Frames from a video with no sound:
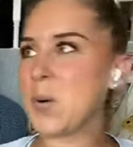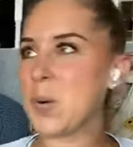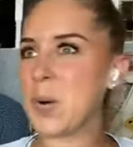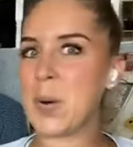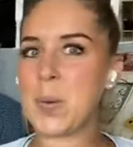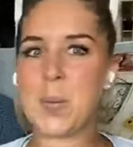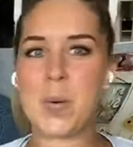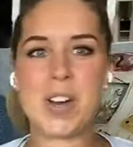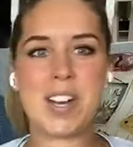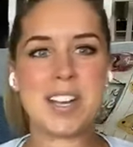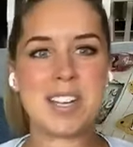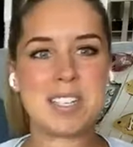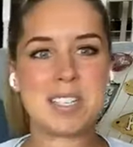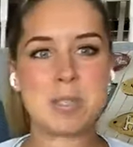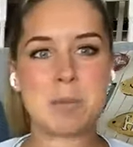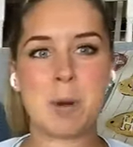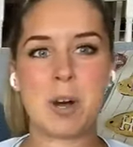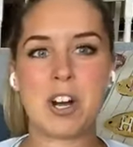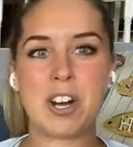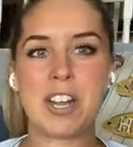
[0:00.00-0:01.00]
or what
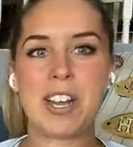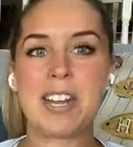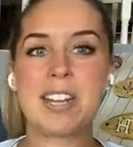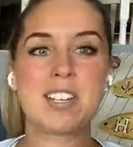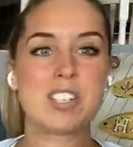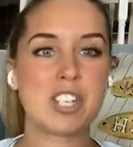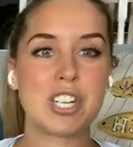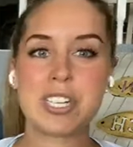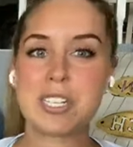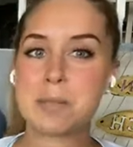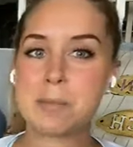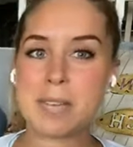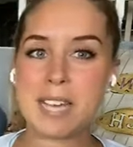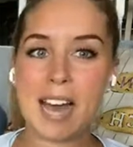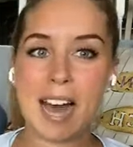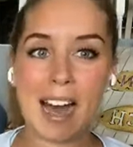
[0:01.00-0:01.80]
is marketing, trust me,